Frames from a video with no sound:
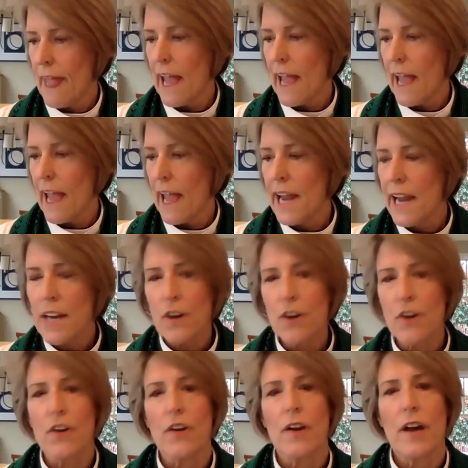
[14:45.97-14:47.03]

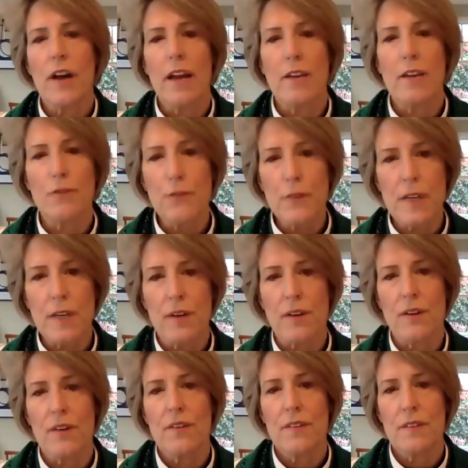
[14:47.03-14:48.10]
anger and
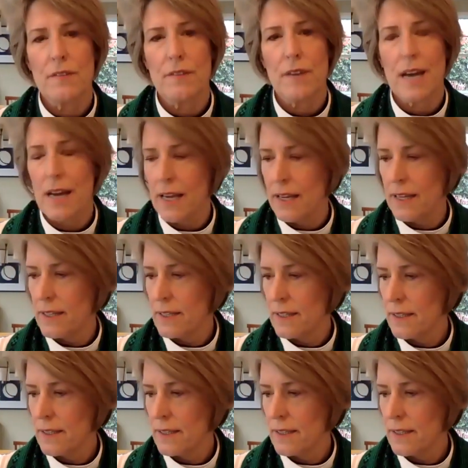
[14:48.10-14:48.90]
fear divide.